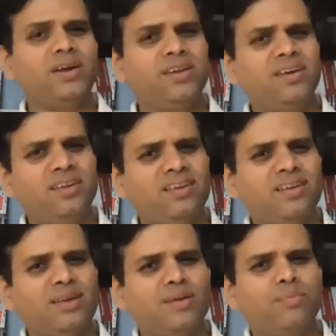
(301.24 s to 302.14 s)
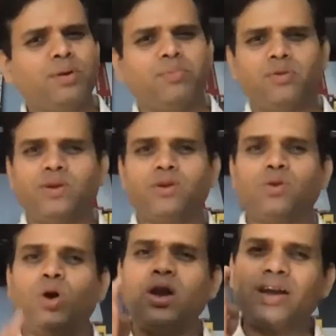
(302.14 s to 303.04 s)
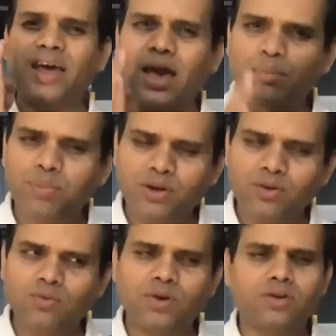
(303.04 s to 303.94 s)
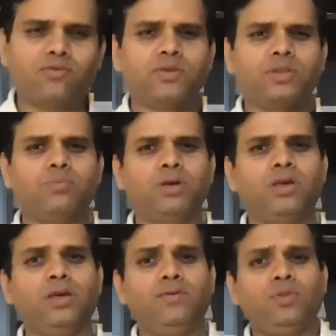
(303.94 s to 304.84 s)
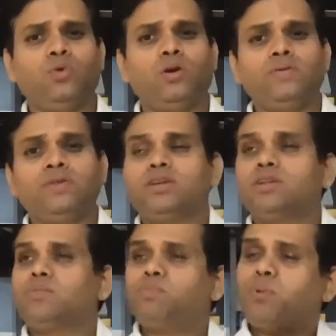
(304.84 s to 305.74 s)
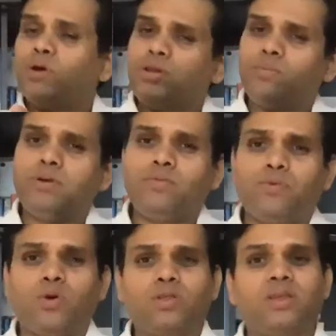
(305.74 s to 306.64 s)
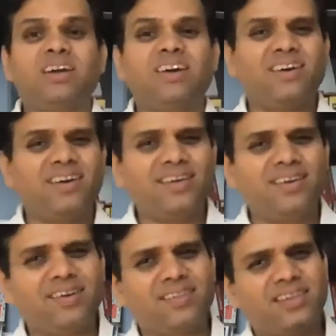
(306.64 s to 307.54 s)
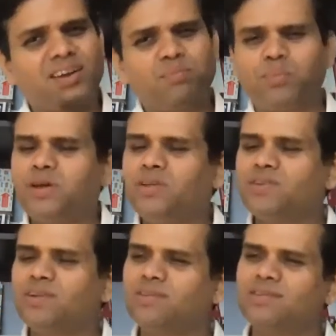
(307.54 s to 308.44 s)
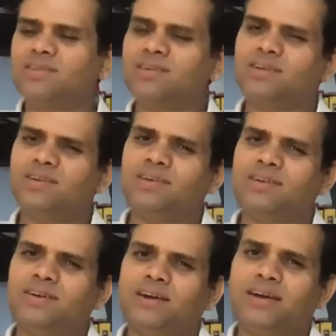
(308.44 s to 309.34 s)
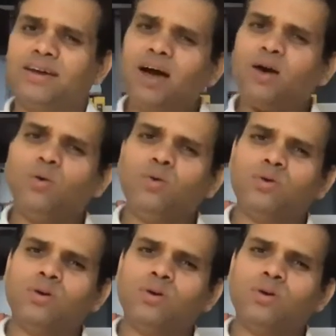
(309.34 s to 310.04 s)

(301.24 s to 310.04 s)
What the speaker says: leader, people were not happy to work with me, even though I was responsible for their career, their appraisals. And now,